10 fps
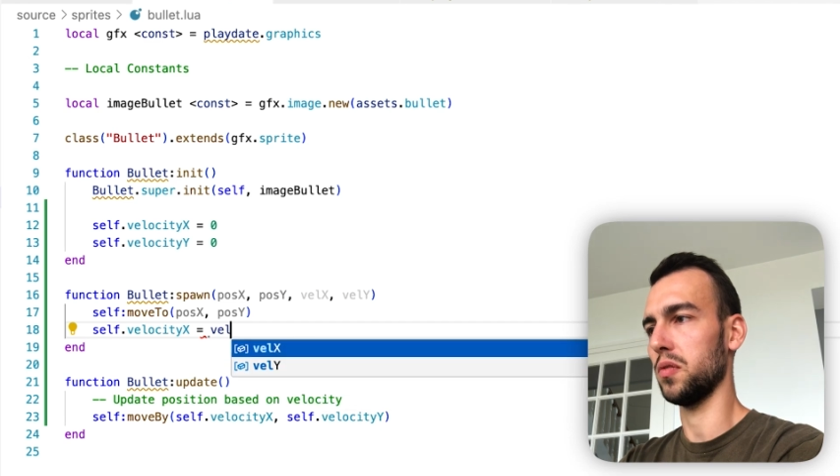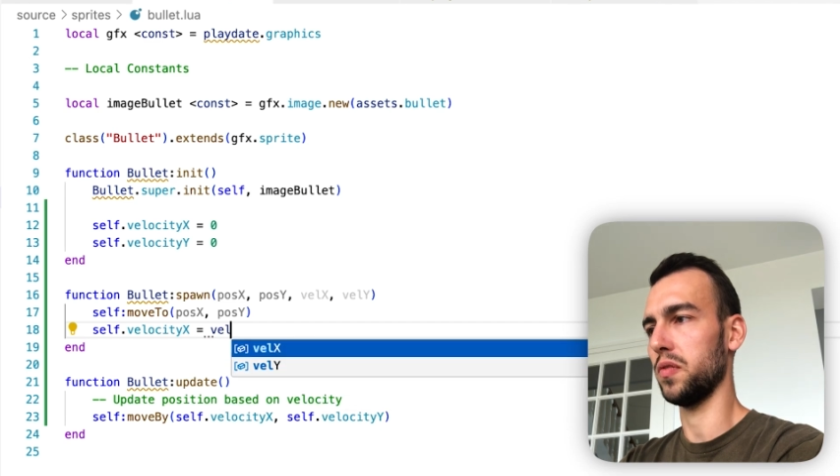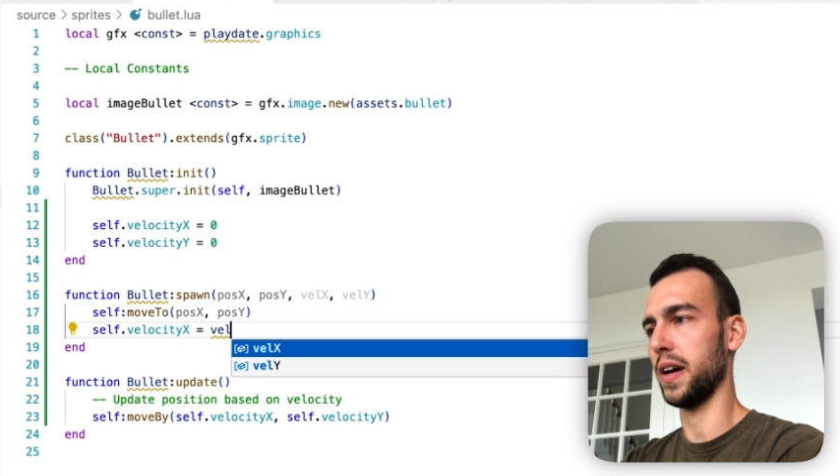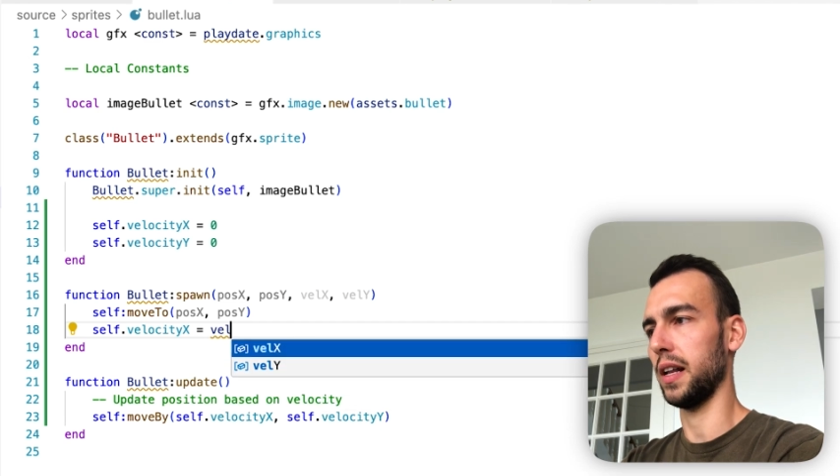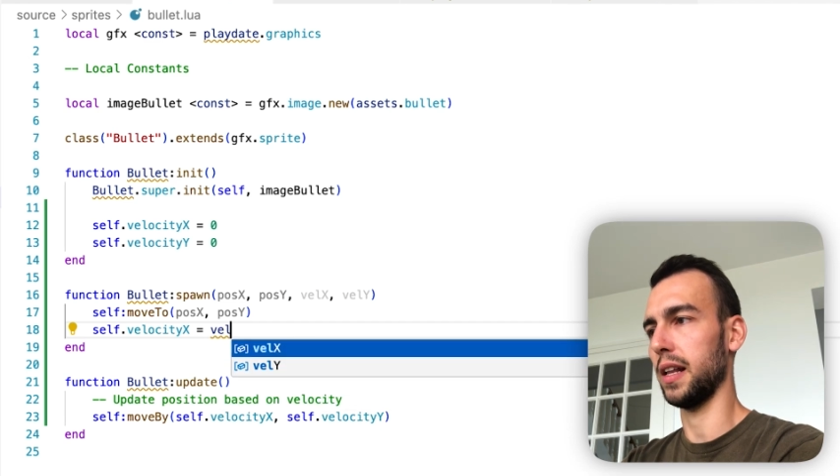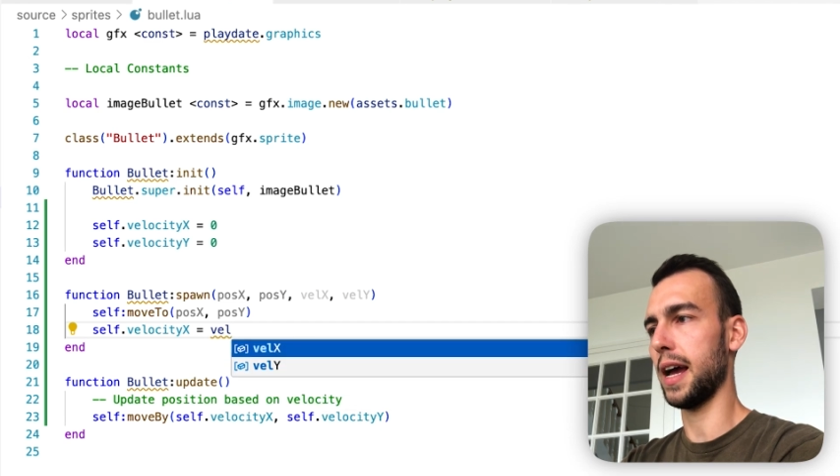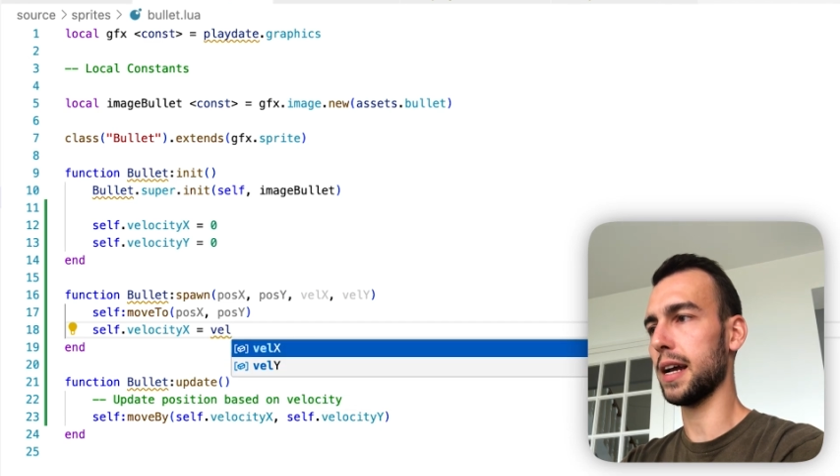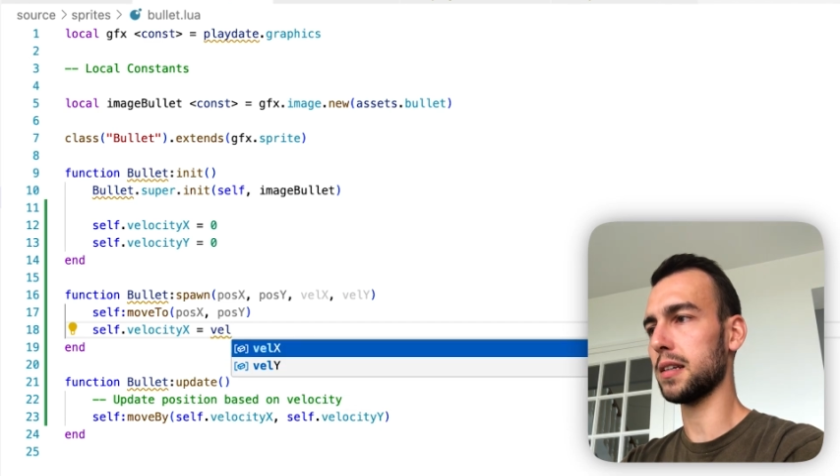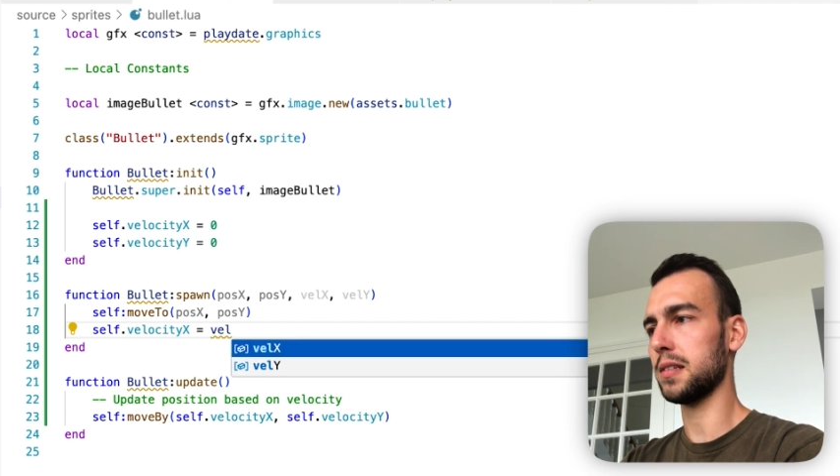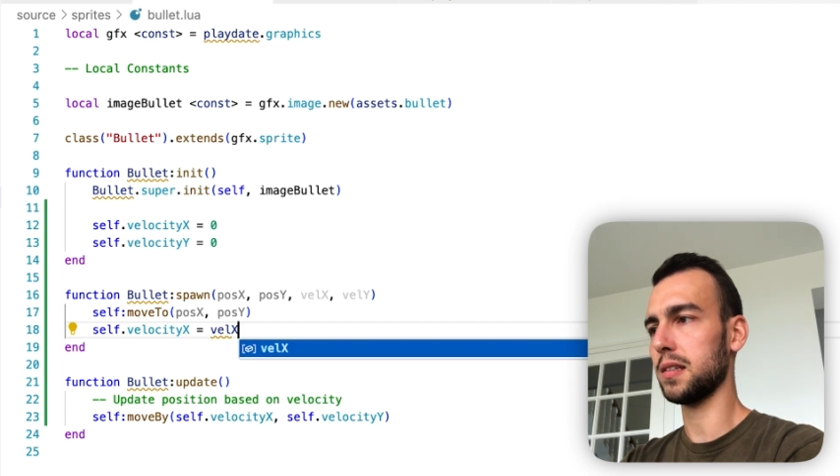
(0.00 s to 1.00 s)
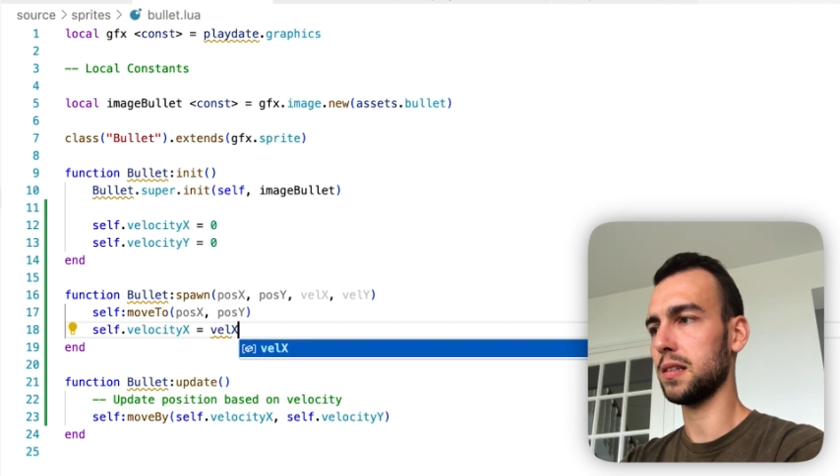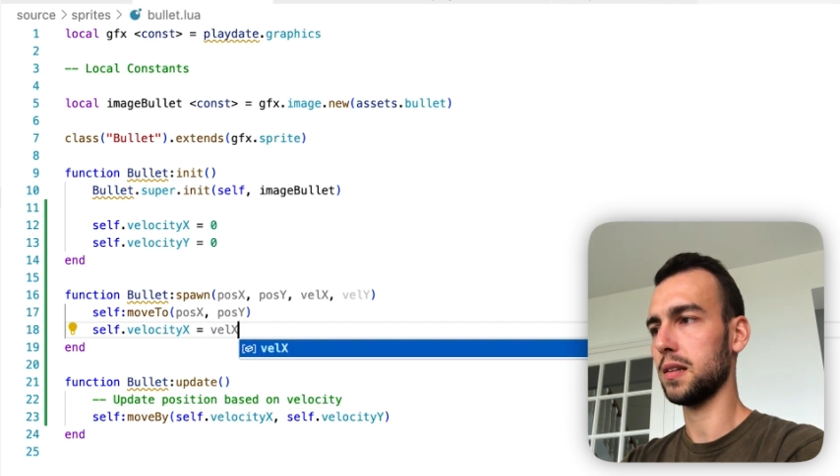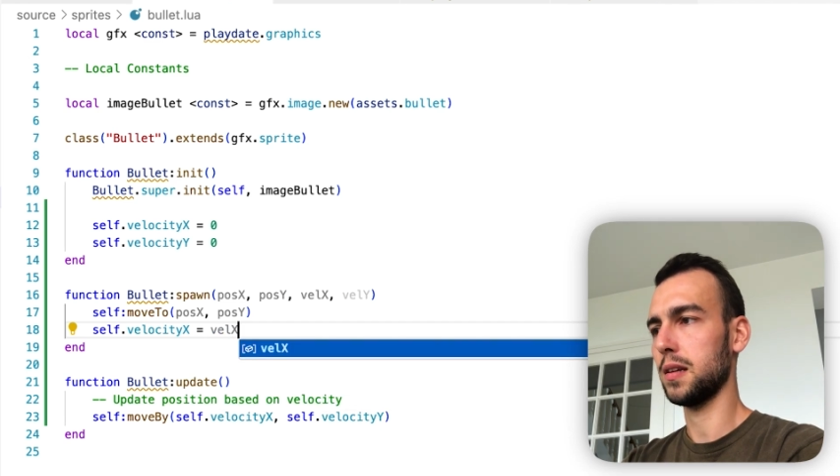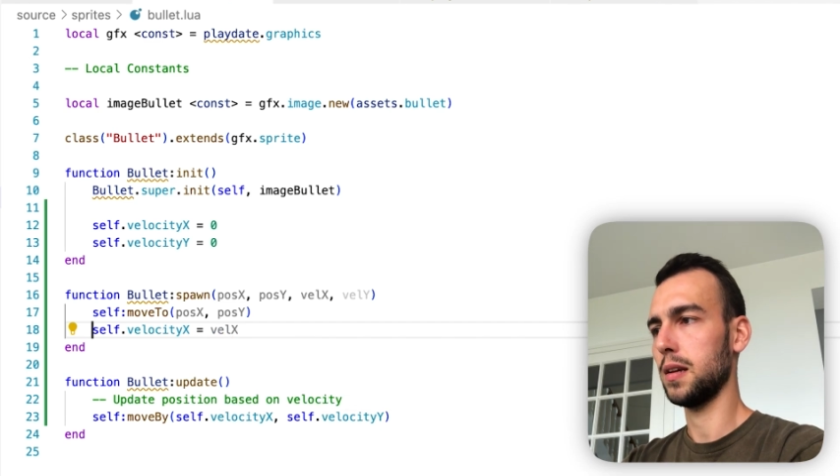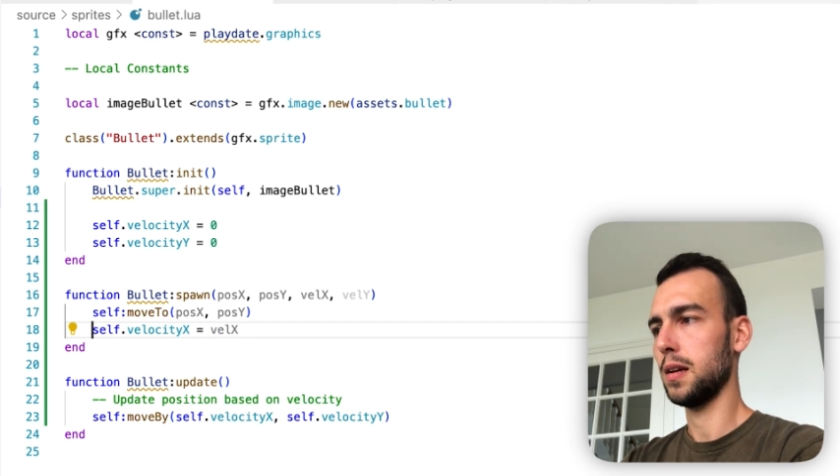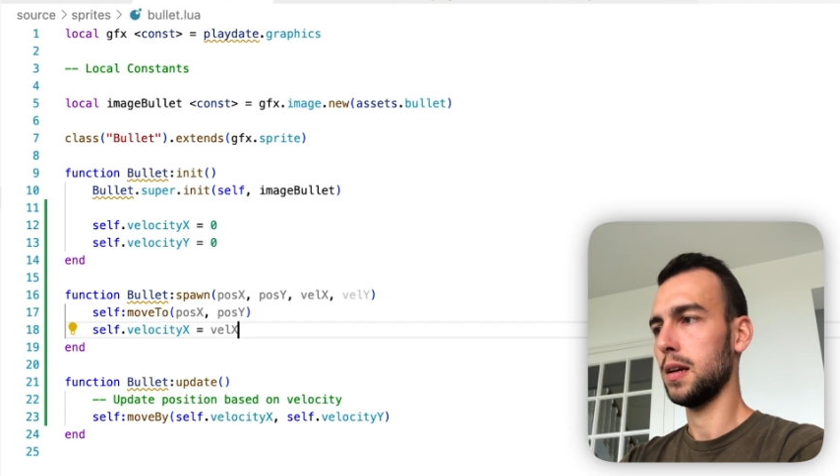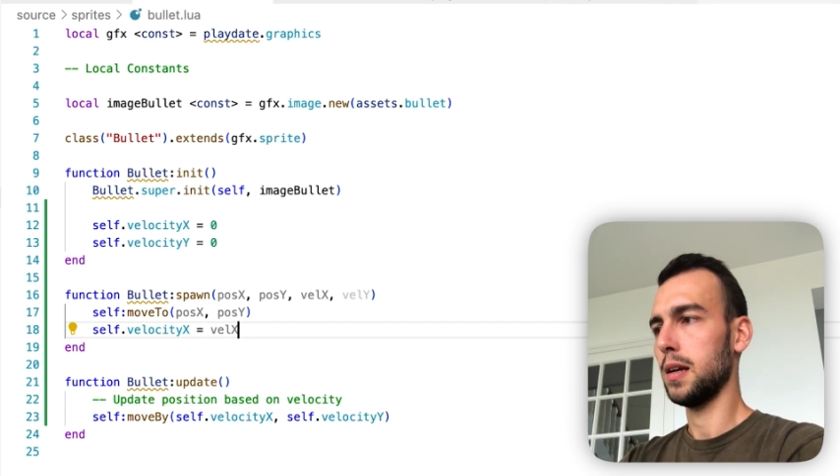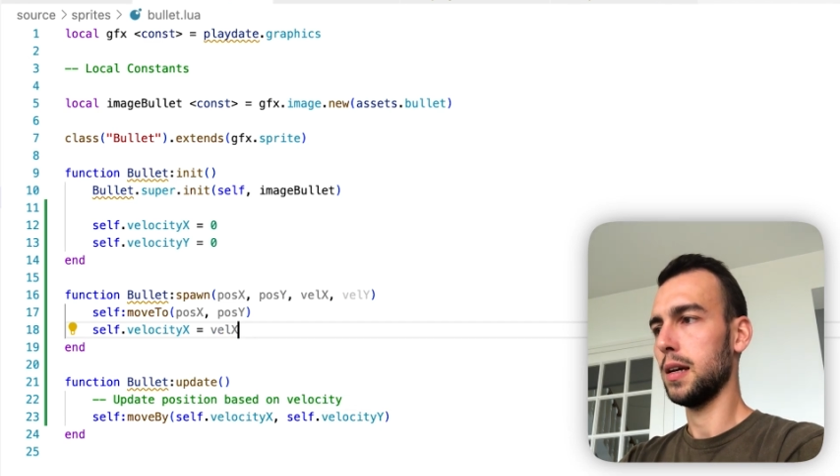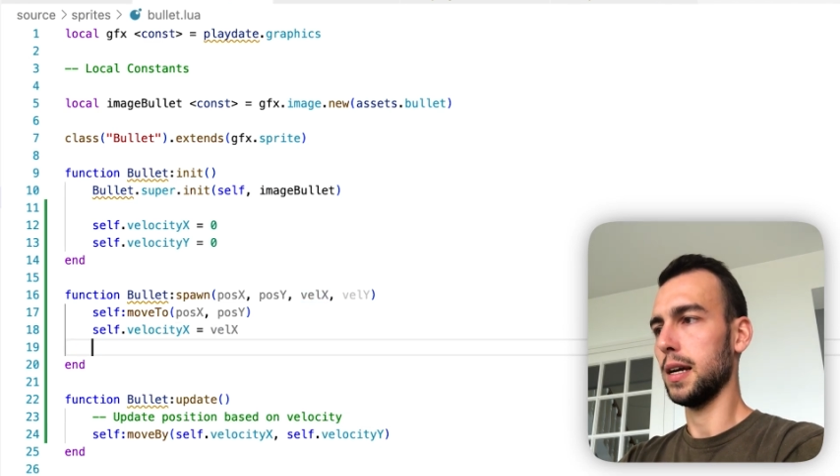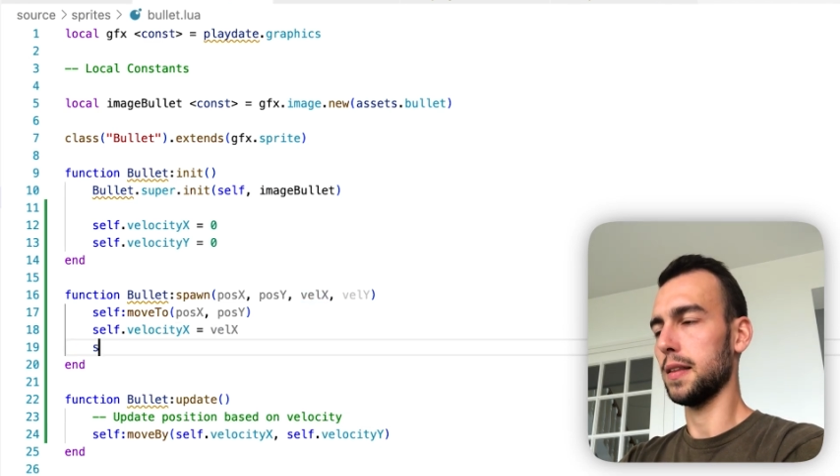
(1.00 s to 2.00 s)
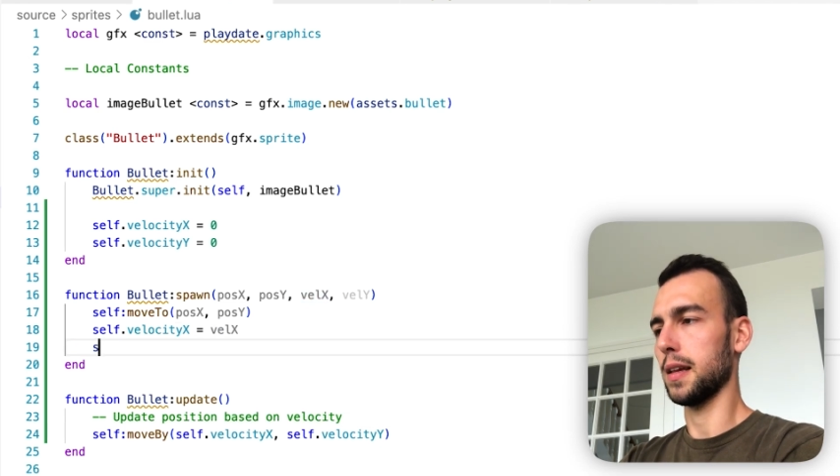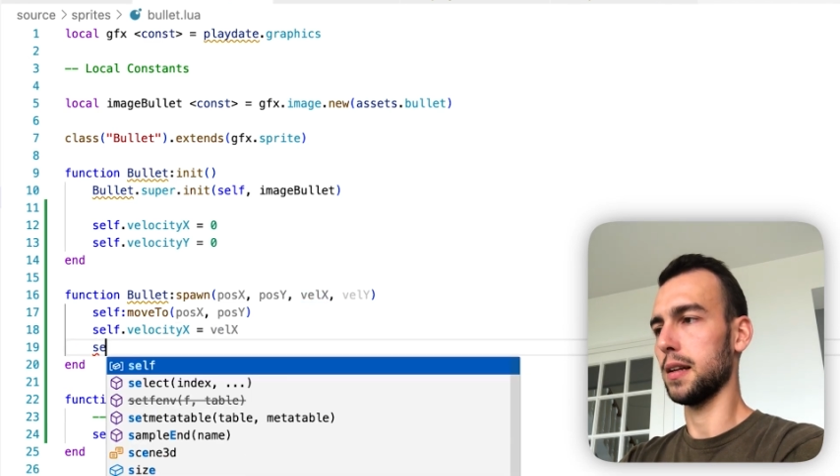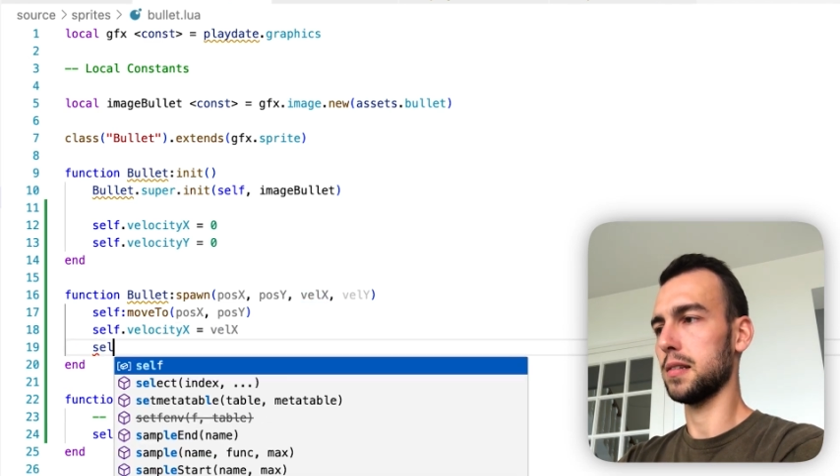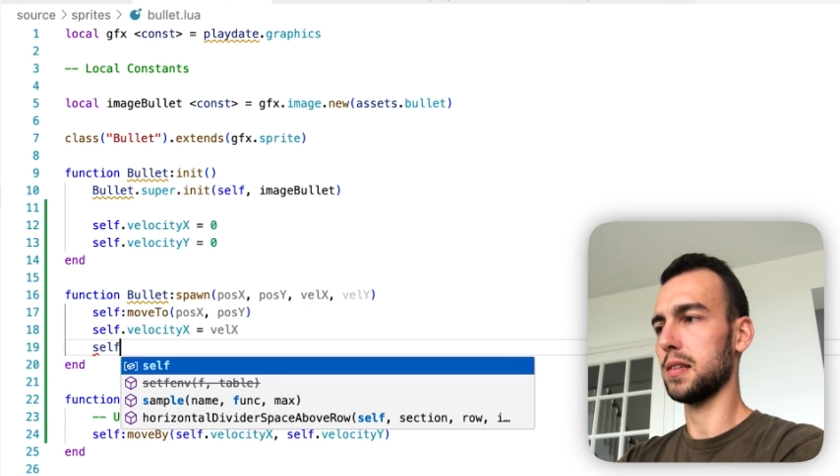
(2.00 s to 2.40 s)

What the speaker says: vel x, and then